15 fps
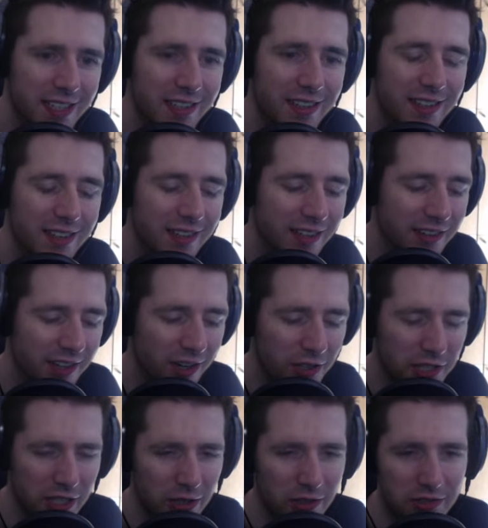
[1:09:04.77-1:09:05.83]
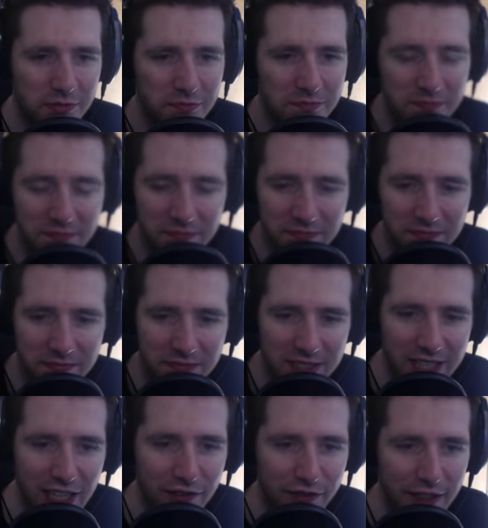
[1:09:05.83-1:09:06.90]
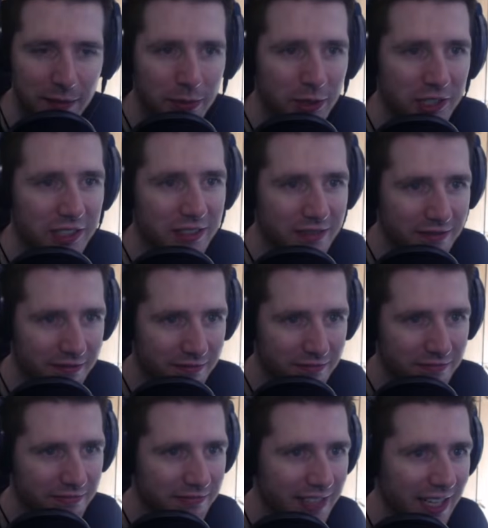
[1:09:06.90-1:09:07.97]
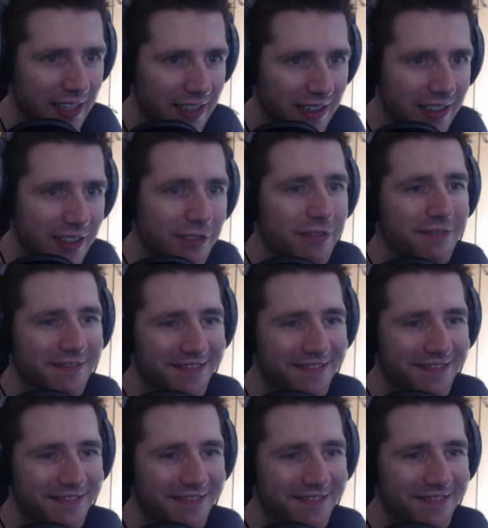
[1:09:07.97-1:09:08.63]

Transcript: The Articuno's side flip wasn't delicate enough.